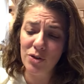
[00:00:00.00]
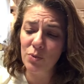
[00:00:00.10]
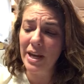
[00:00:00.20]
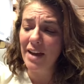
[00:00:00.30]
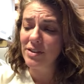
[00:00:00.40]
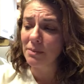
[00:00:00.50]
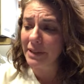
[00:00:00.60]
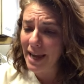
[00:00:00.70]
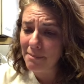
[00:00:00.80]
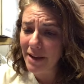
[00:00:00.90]
We have some
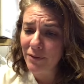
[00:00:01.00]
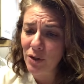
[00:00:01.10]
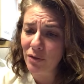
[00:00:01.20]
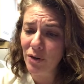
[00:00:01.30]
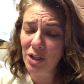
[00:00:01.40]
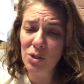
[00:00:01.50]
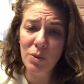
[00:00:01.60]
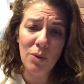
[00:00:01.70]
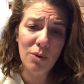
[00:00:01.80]
lamb left over this week.